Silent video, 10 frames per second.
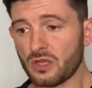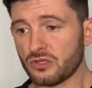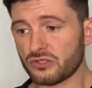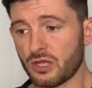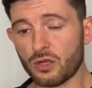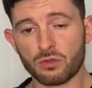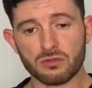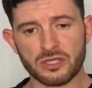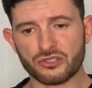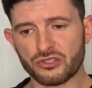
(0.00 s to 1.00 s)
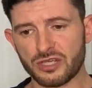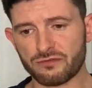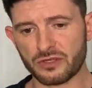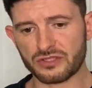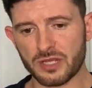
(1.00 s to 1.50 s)
So let's just say,
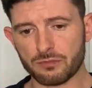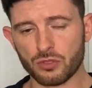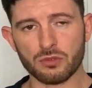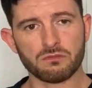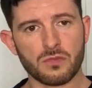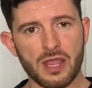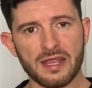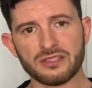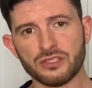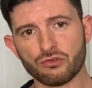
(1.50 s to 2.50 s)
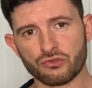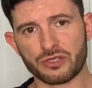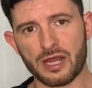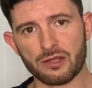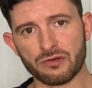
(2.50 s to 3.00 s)
for example, 1,800
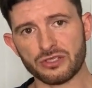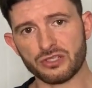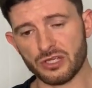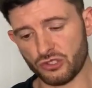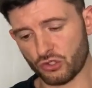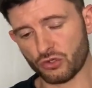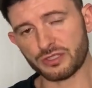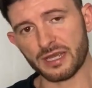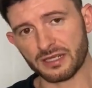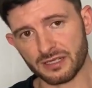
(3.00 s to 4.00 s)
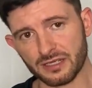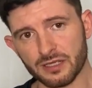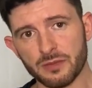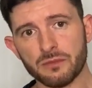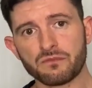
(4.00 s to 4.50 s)
calories is your daily
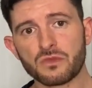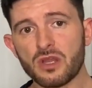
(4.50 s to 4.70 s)
limit.